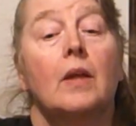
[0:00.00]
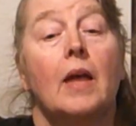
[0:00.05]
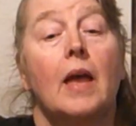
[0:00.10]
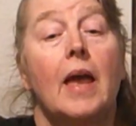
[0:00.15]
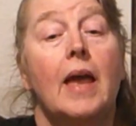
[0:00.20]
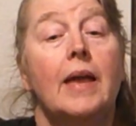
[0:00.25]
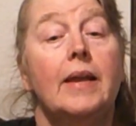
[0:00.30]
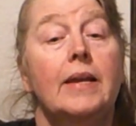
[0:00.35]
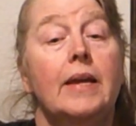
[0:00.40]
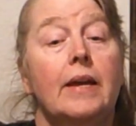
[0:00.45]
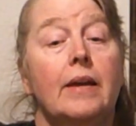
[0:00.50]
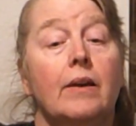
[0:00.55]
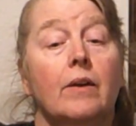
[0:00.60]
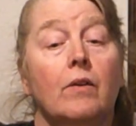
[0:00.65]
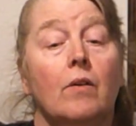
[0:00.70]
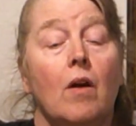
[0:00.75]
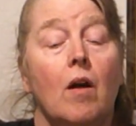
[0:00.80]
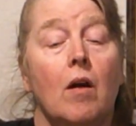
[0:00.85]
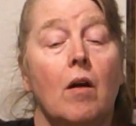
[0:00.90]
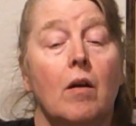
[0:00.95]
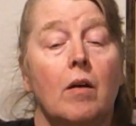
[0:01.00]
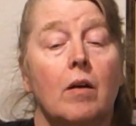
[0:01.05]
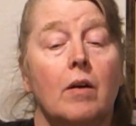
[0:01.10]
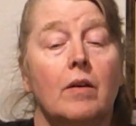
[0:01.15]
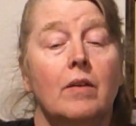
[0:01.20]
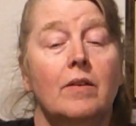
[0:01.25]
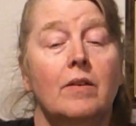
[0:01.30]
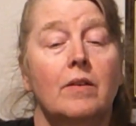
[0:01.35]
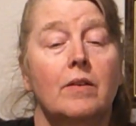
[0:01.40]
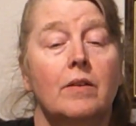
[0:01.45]
And here
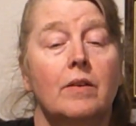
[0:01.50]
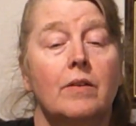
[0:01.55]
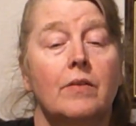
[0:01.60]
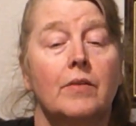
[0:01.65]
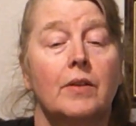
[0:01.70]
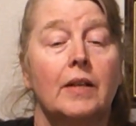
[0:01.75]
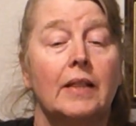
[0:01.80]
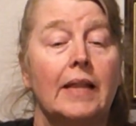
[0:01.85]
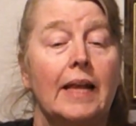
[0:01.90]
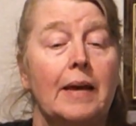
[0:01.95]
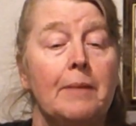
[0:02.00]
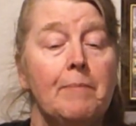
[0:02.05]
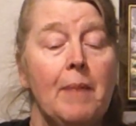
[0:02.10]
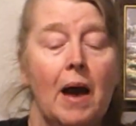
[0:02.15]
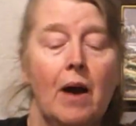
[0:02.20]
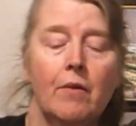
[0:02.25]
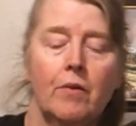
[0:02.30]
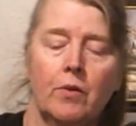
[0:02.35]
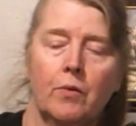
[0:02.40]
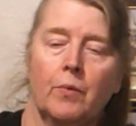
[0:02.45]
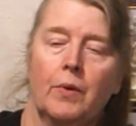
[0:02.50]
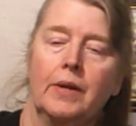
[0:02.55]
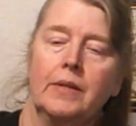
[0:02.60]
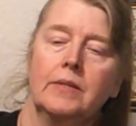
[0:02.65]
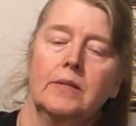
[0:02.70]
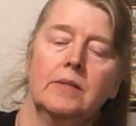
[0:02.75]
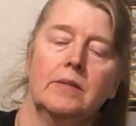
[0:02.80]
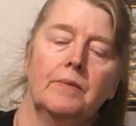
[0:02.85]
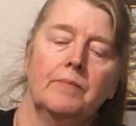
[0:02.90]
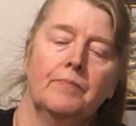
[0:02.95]
are the clay powder
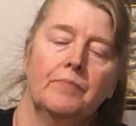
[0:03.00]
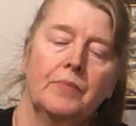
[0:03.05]
ones.